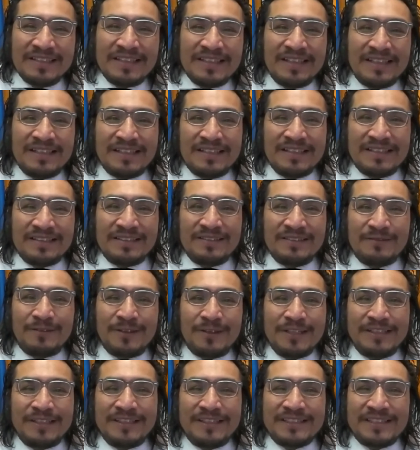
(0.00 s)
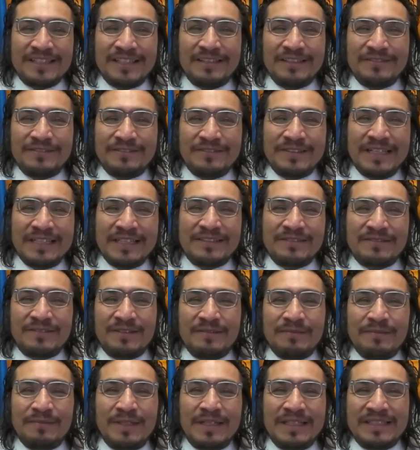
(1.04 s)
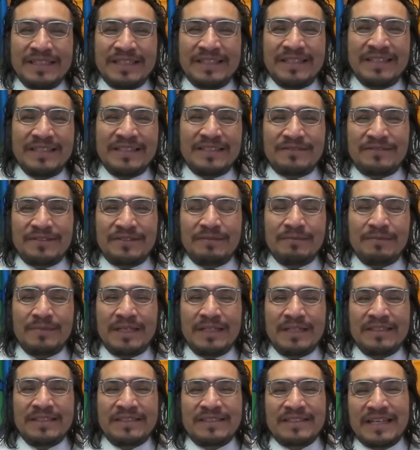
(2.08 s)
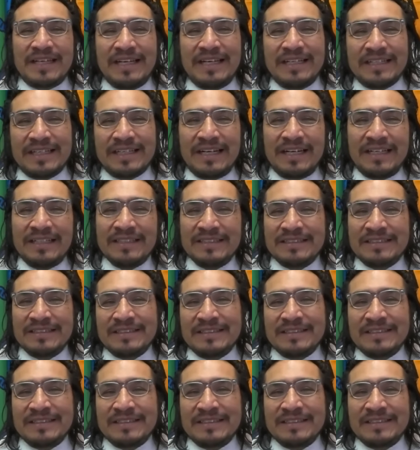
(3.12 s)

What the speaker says: Water is Life. That's from the kids from Niskandaga.